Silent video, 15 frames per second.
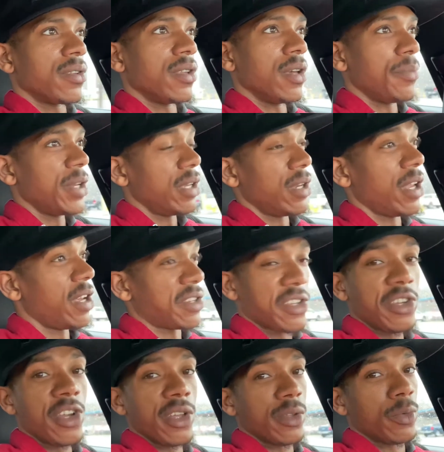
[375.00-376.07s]
I mean, that's
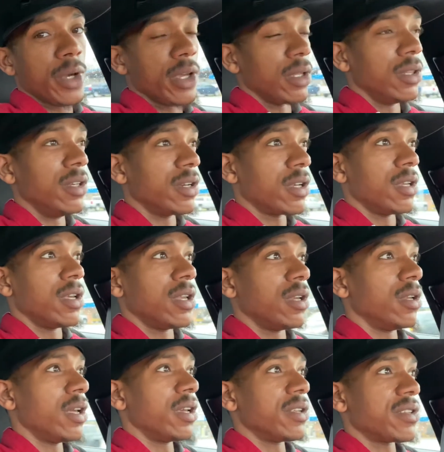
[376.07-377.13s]
another way of looking at
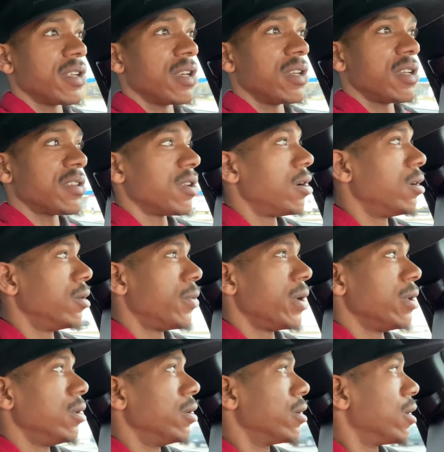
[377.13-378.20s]
it. I ain't saying that's the only
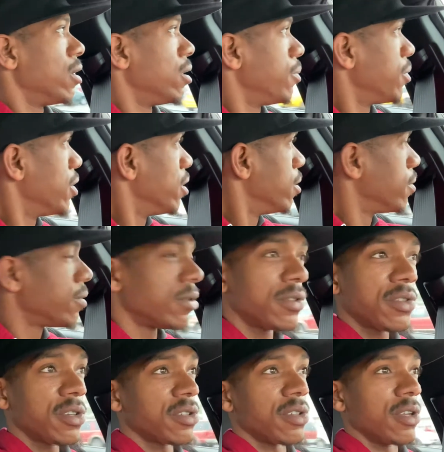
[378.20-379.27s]
way to look at it, but
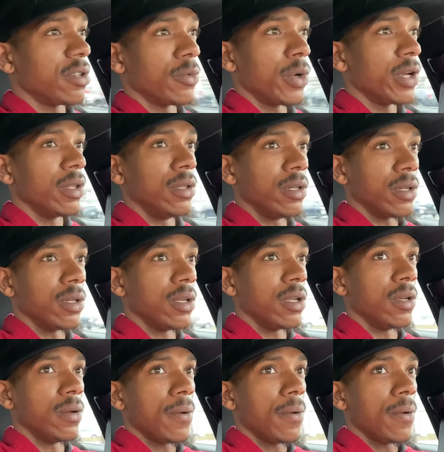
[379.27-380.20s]
it's just another way of looking at